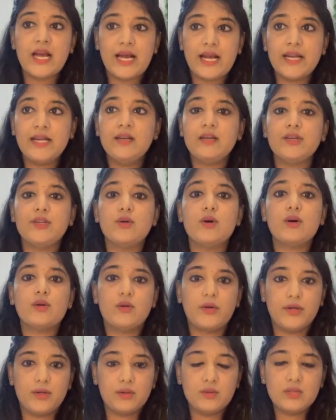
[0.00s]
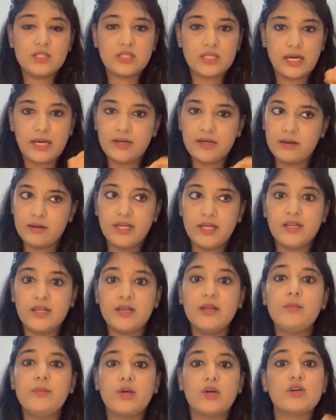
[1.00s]
and you're going to start reading
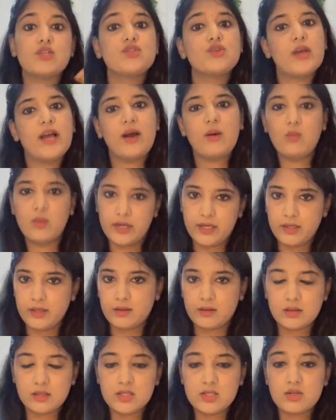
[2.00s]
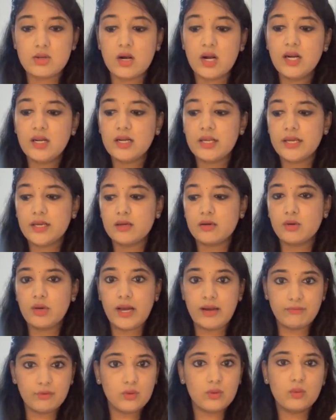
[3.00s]
it because you have 1 year. It's not like you
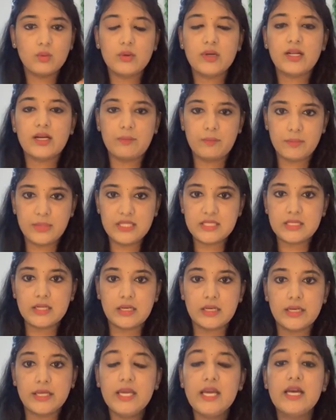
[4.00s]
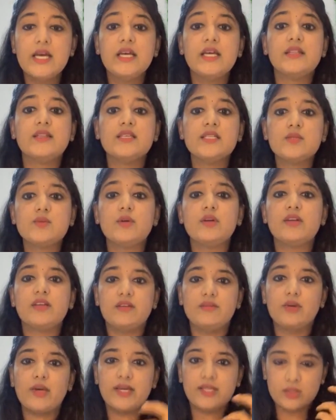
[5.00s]
have to do it compulsorily. This would
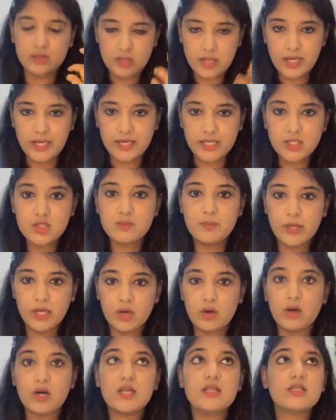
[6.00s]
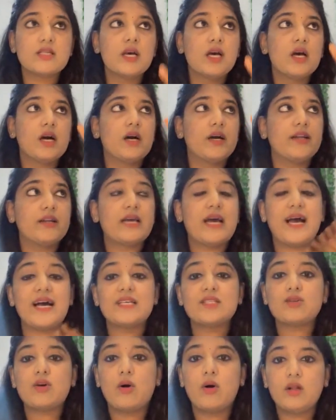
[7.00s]
give you extra edge because it
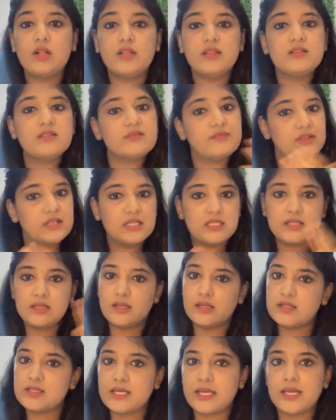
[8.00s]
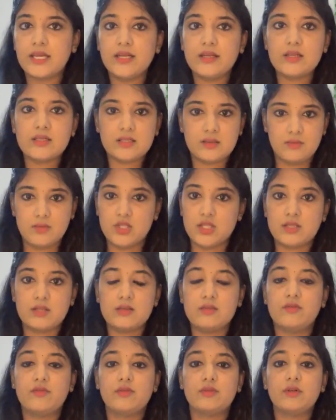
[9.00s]
has all this first year and second year subjects.
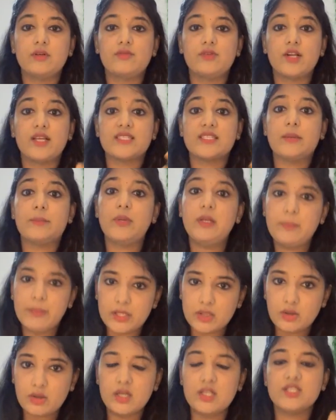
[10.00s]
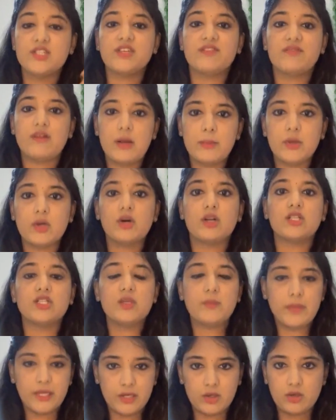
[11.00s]
For example, pathology, pharmacology,
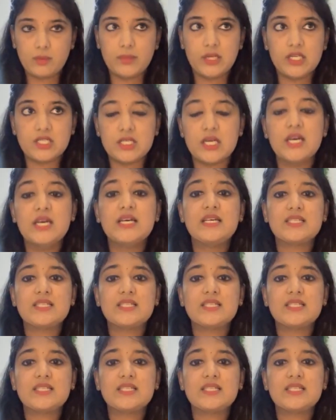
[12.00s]
microbiology.